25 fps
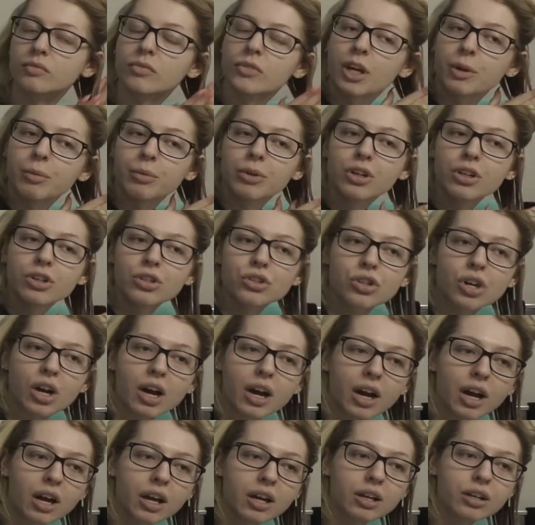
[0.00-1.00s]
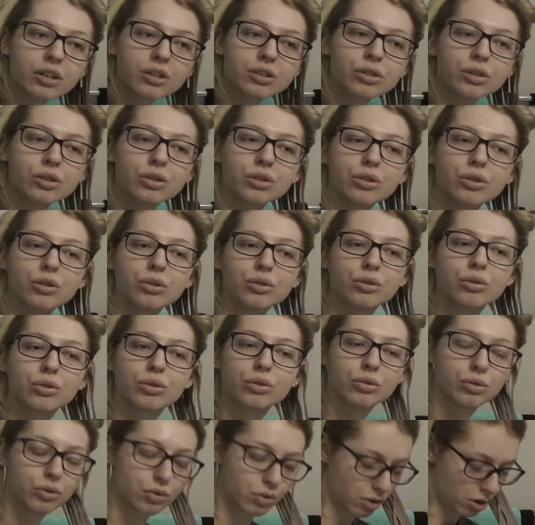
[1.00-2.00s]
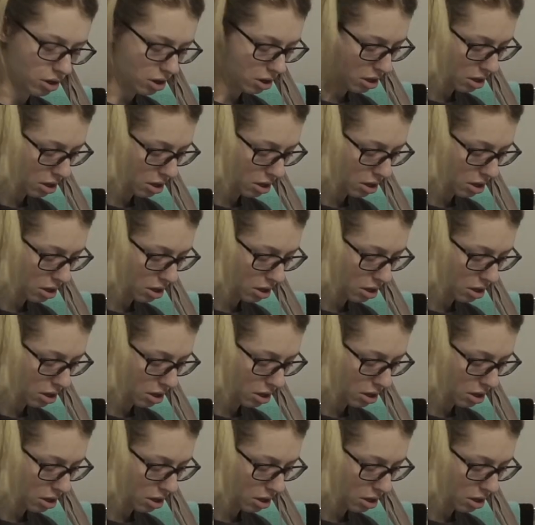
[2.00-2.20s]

I'm gonna try to,